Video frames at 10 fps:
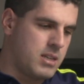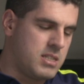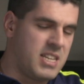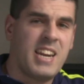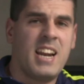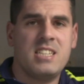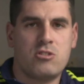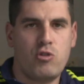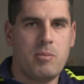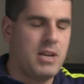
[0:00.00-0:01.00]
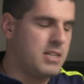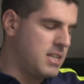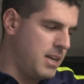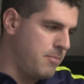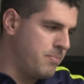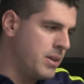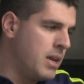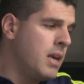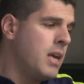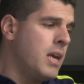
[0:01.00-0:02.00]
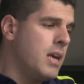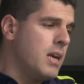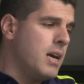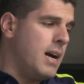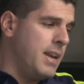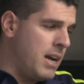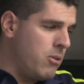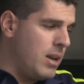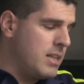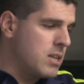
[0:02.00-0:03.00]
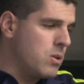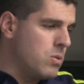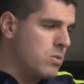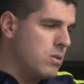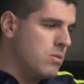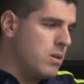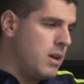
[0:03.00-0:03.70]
signal stream, let's say. And now let's go to